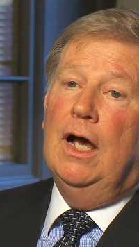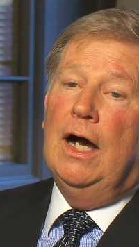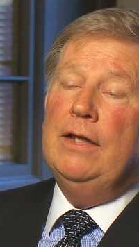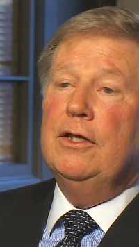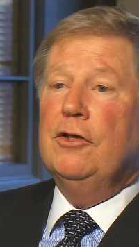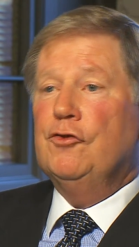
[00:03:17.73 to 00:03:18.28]

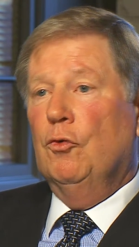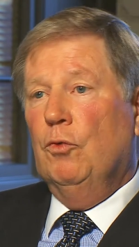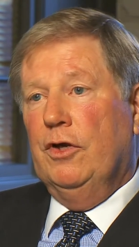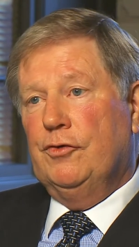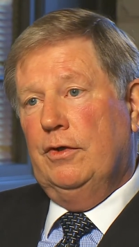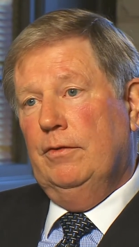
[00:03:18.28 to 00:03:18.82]
I think it's a
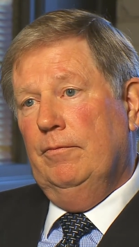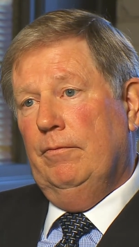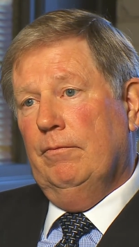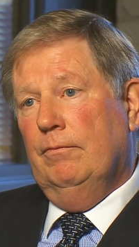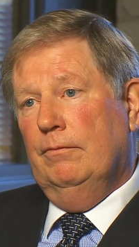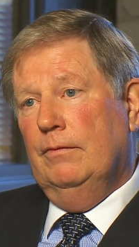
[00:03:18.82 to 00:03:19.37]
risk,
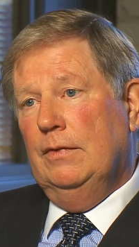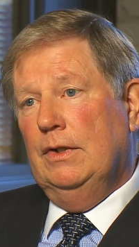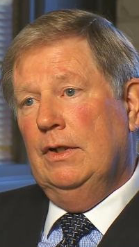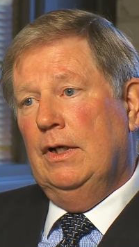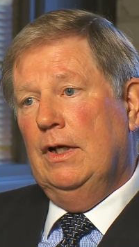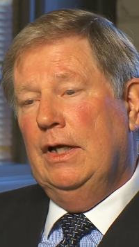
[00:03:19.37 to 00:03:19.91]

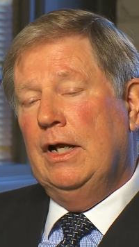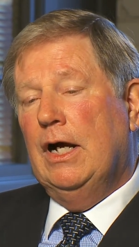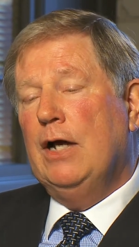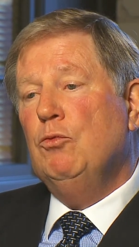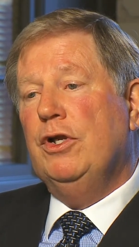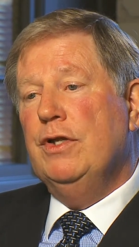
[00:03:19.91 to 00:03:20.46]
and
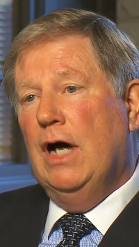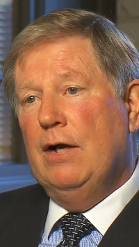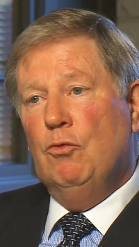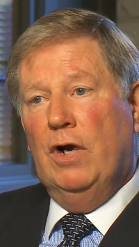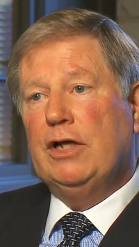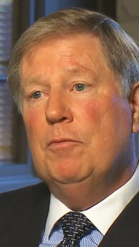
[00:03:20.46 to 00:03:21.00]
I would not
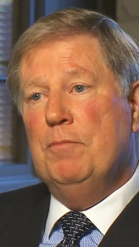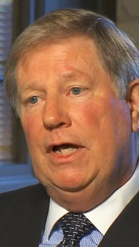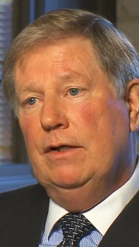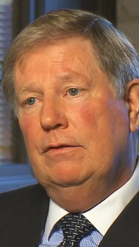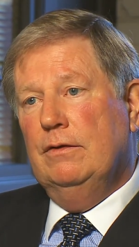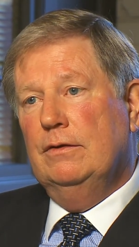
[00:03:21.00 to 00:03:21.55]

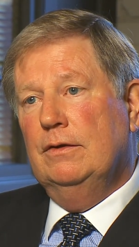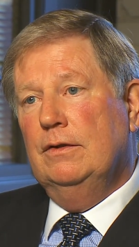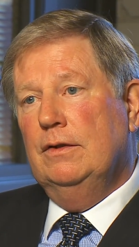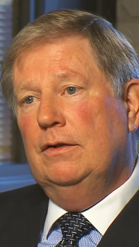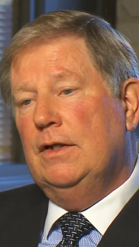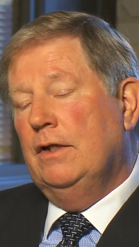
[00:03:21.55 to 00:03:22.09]
recommend
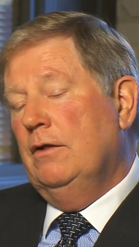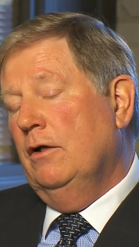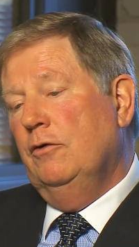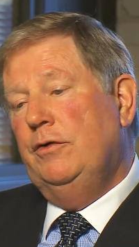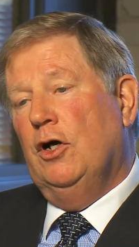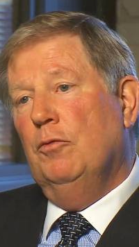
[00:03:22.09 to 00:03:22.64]
that the
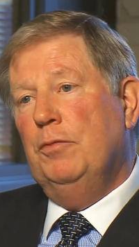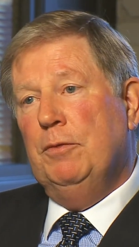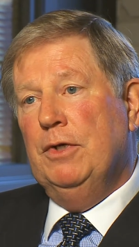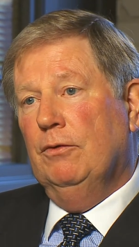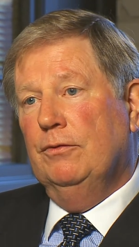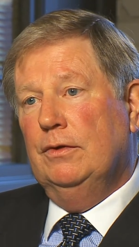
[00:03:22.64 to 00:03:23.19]
hotel be
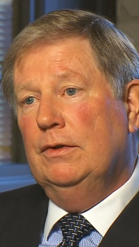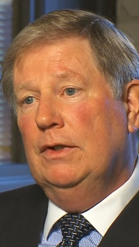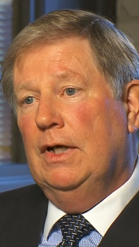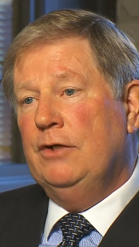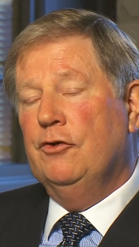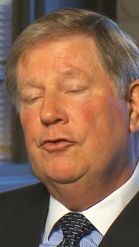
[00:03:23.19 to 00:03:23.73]
built.
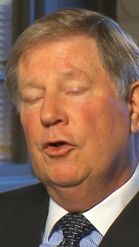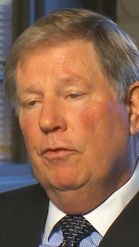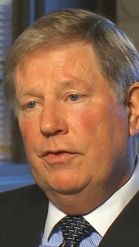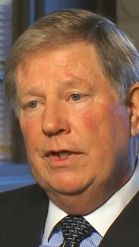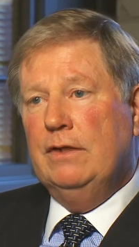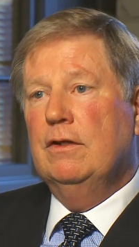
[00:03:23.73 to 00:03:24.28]
I just don't
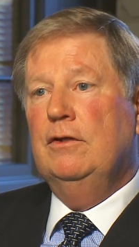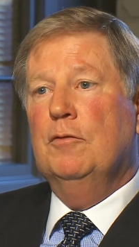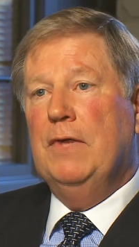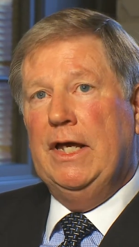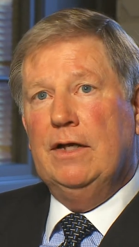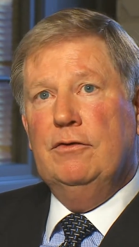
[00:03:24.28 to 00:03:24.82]
think the
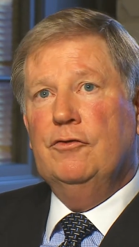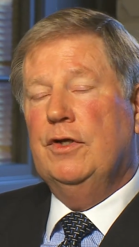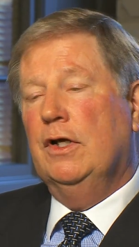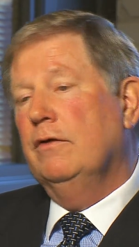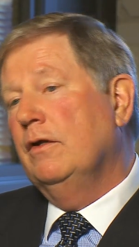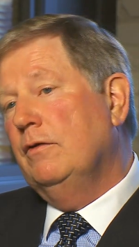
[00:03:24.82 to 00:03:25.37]
demand is
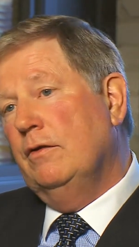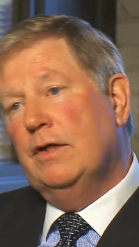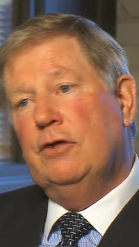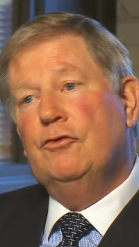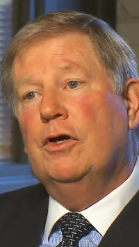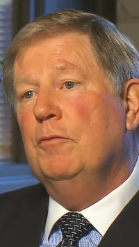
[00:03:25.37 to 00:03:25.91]
there that the
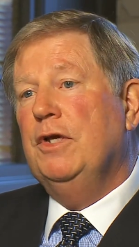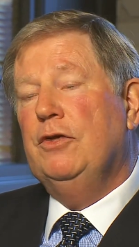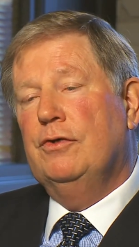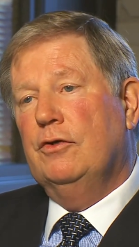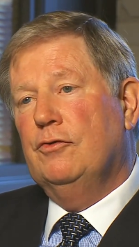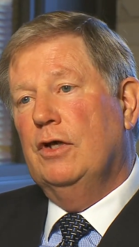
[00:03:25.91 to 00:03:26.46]
thing's going to be
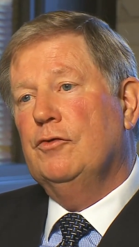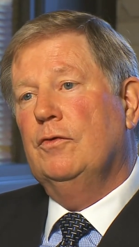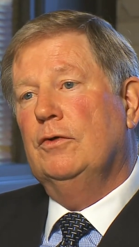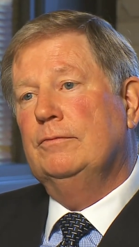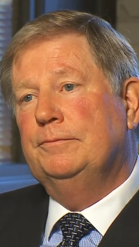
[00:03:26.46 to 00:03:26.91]
successful.